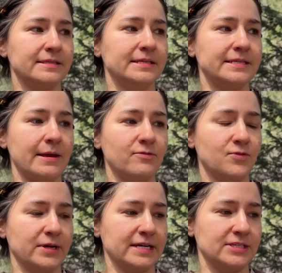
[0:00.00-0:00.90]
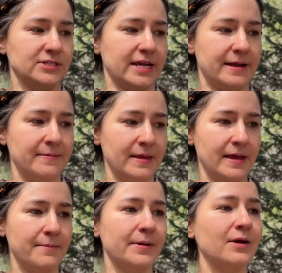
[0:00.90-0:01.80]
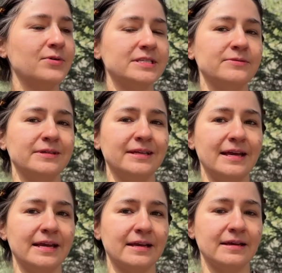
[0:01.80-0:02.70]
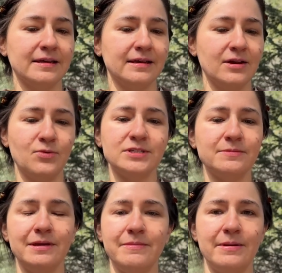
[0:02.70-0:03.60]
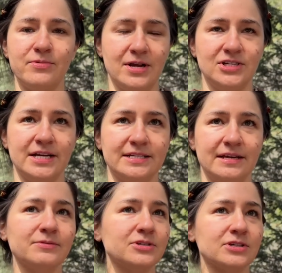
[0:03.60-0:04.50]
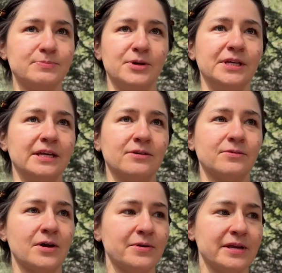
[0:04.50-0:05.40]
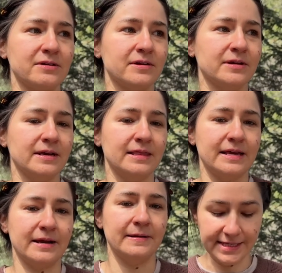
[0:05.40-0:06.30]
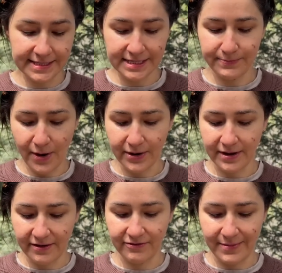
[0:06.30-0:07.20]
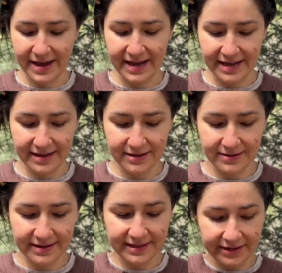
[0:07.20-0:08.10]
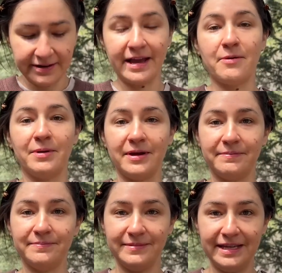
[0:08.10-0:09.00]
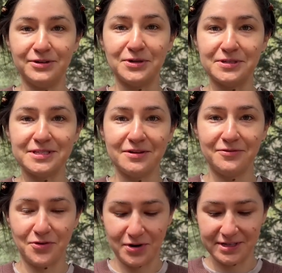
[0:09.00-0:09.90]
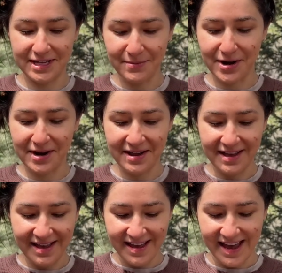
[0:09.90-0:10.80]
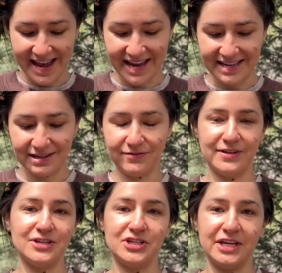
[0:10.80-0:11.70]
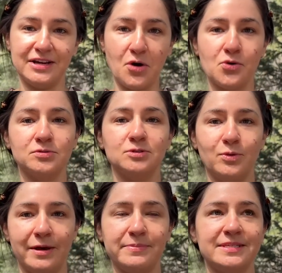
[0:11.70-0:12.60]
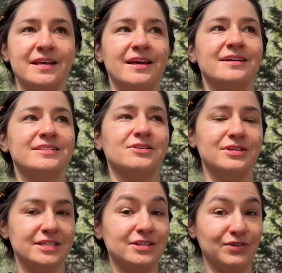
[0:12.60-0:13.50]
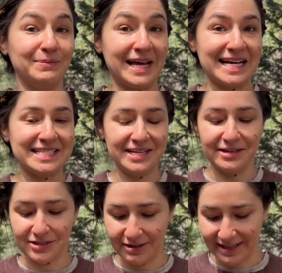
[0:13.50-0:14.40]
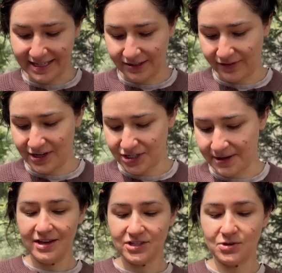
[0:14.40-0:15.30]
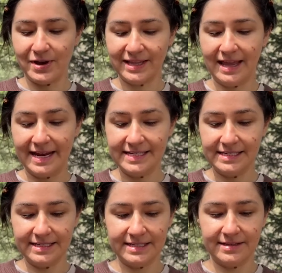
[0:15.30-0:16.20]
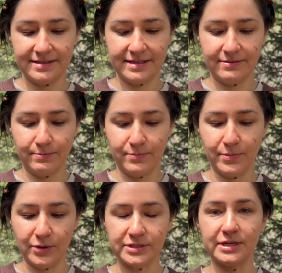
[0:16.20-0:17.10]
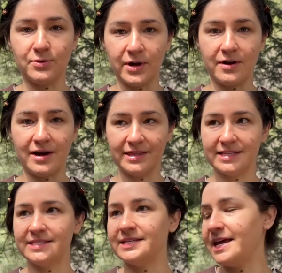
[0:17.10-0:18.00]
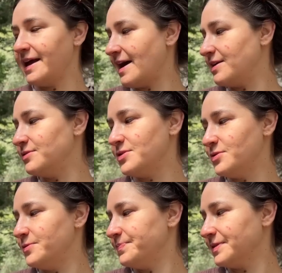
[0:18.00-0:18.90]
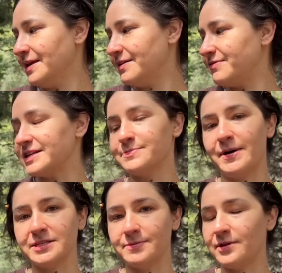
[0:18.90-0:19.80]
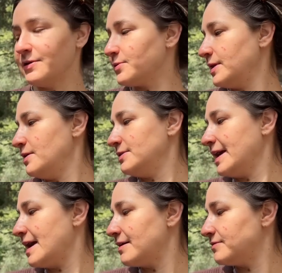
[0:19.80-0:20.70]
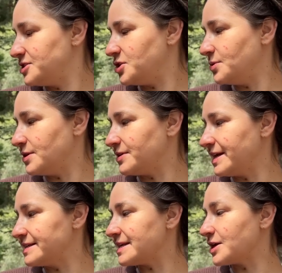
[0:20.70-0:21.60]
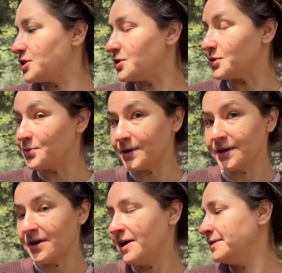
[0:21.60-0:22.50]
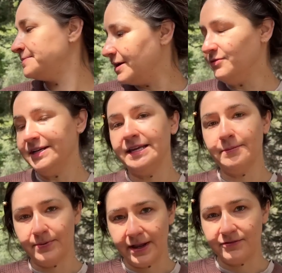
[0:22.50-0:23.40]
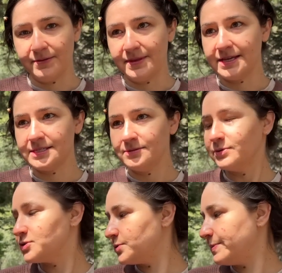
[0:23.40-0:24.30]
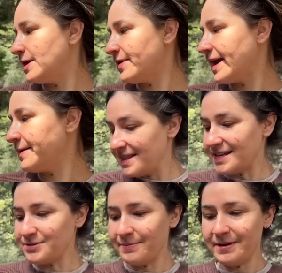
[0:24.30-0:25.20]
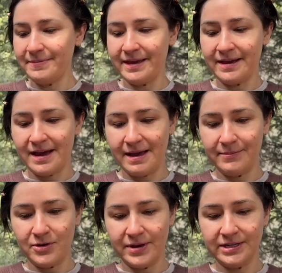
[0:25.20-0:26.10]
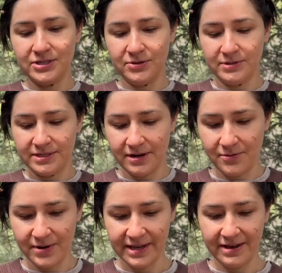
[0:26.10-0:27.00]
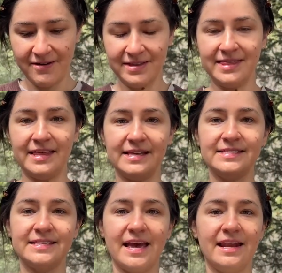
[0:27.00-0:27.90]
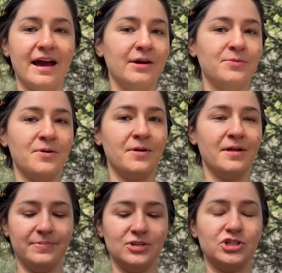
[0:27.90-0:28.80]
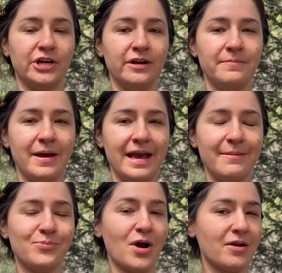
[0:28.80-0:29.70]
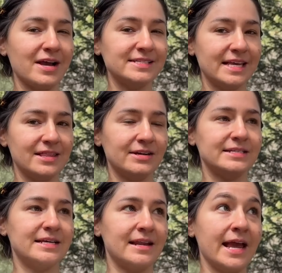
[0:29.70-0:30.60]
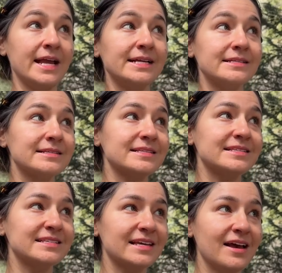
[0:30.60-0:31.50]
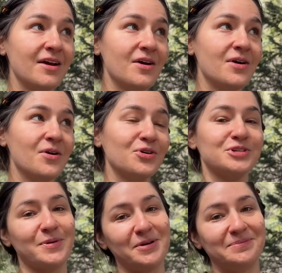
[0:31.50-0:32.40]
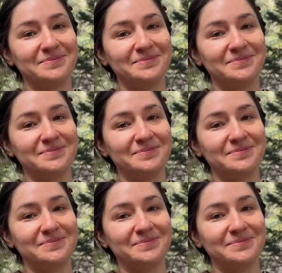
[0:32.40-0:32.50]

the day before yesterday, but I wasn't really like, it wasn't my main project. I was just putting in a row here and there. This is part of my clearing out my needles for summer and finishing old whips. So this is from last year, so I'd like to finish it. So I'd like to mostly work on this today. I don't know if that's possible. I really only have 2 other things I could work on if I need a break from this, which would be okay. That's where I'm going to be. I'm going to start working on this and I will share my progress either tonight or tomorrow.